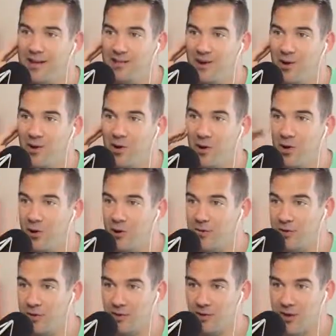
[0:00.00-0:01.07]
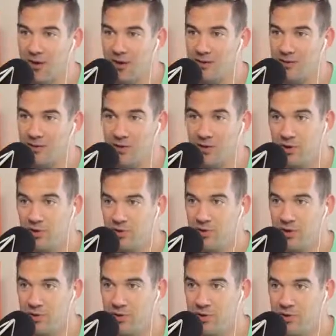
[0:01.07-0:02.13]
And it's all for you guys, for
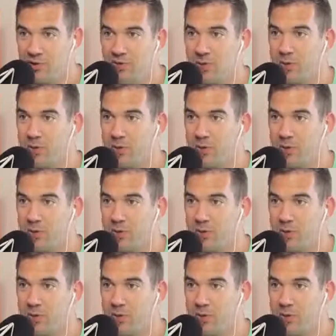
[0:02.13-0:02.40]
Houston, or is it